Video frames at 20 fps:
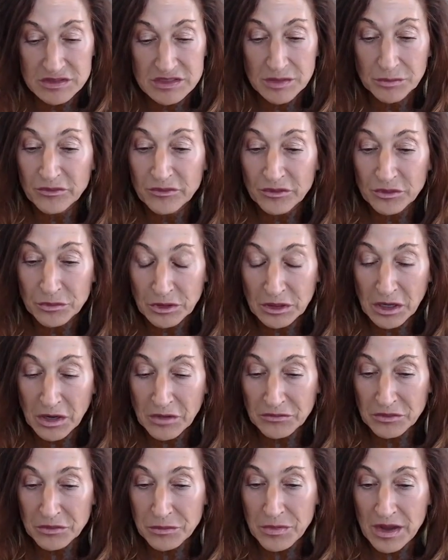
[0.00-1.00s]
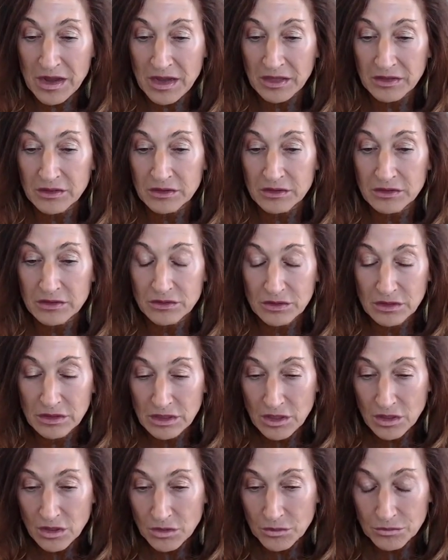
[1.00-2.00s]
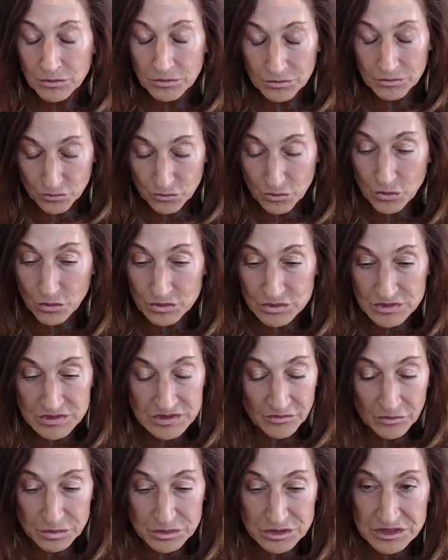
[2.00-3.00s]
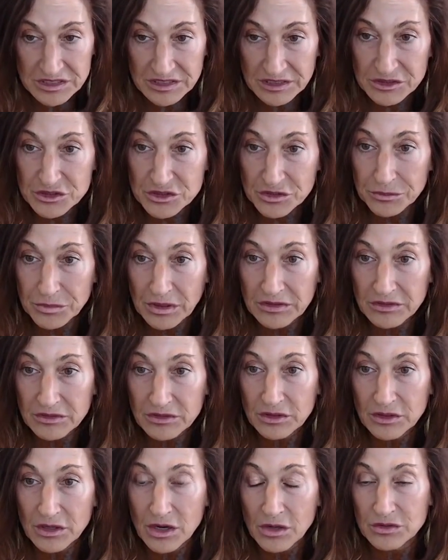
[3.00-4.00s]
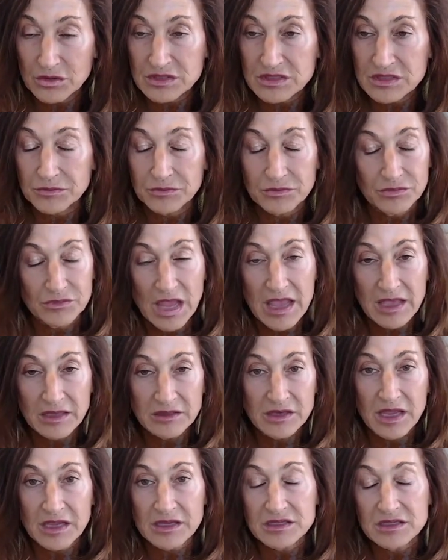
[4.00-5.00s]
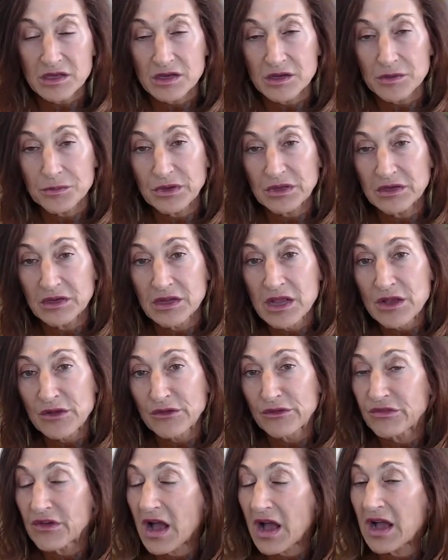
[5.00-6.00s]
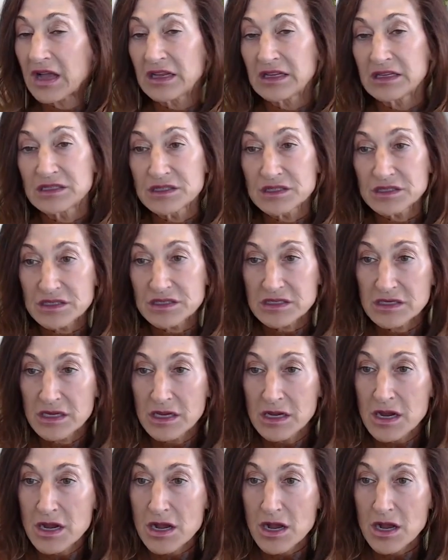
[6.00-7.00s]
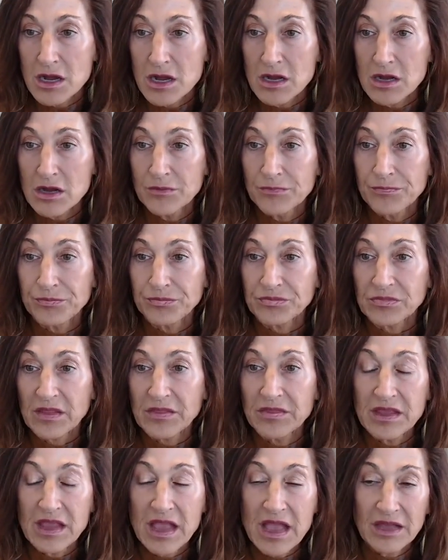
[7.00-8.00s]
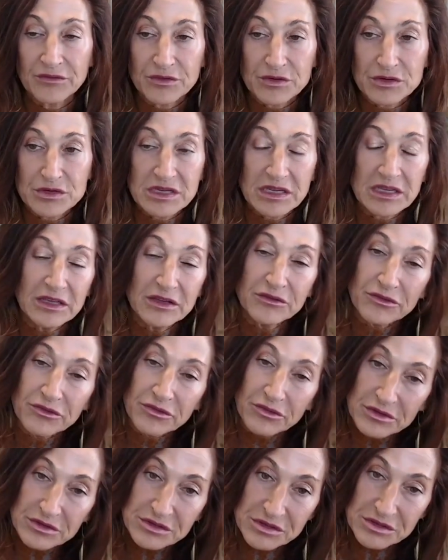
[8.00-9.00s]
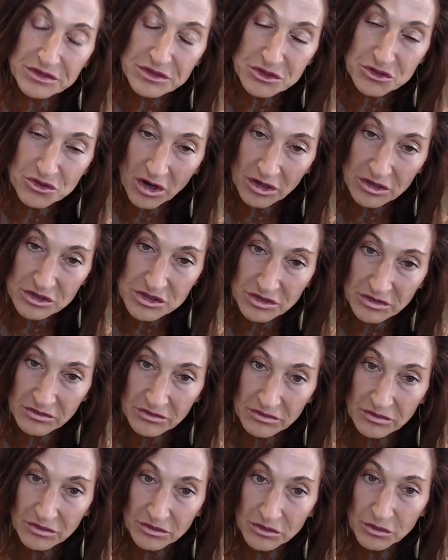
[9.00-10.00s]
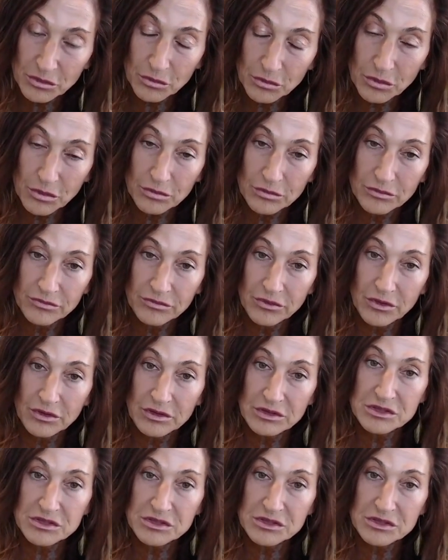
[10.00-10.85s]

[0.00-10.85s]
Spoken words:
Some of them are governed by the rules of civil procedure, but, and case law, but fines, the adverse inference instruction you were referring